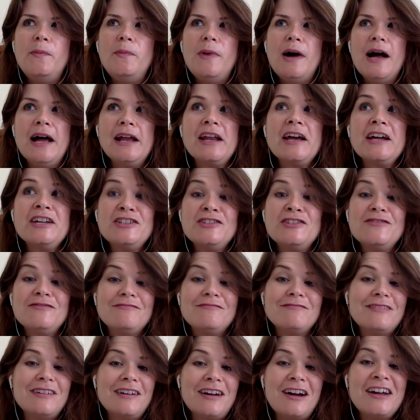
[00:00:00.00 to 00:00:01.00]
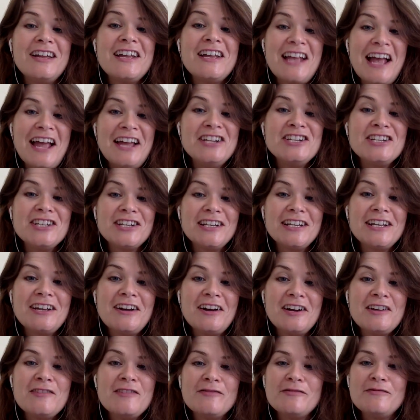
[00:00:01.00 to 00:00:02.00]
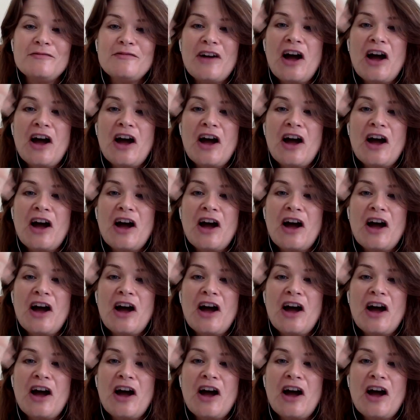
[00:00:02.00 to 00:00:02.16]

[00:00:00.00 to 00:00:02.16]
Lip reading: And I occasionally kind of